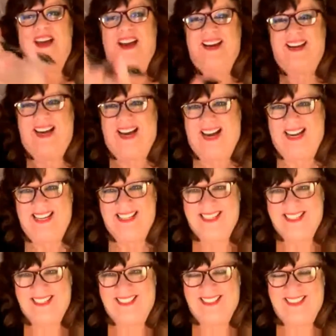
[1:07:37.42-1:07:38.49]
that,
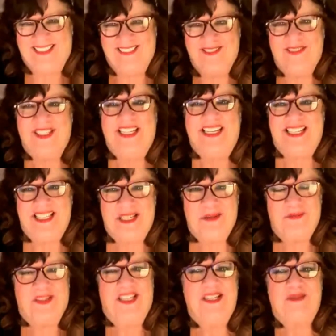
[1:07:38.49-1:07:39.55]
guys.
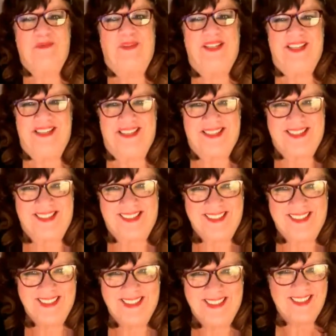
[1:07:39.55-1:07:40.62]
Please, please, please.
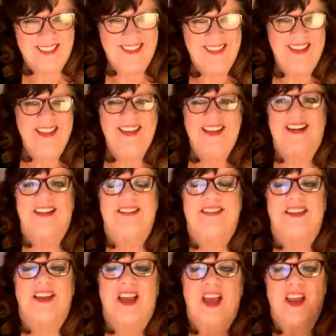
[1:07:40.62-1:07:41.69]

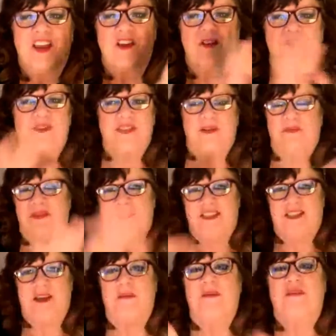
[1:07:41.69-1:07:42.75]
Because, some
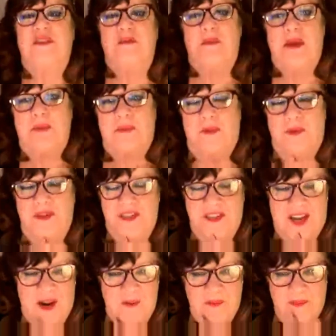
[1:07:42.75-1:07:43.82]
of the people will
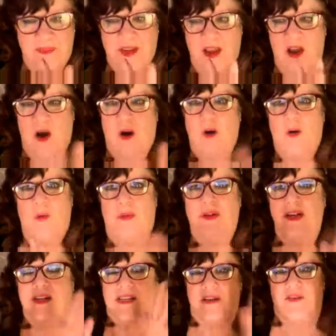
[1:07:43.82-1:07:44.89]
say, oh,
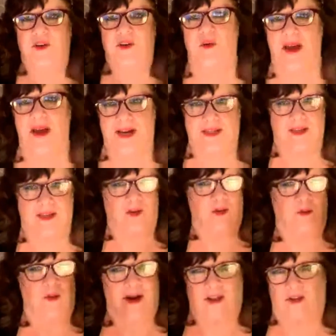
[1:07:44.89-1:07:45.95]
please have her go back to
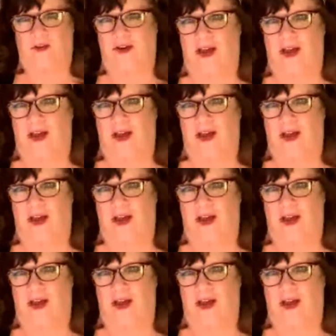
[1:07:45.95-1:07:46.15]
her regular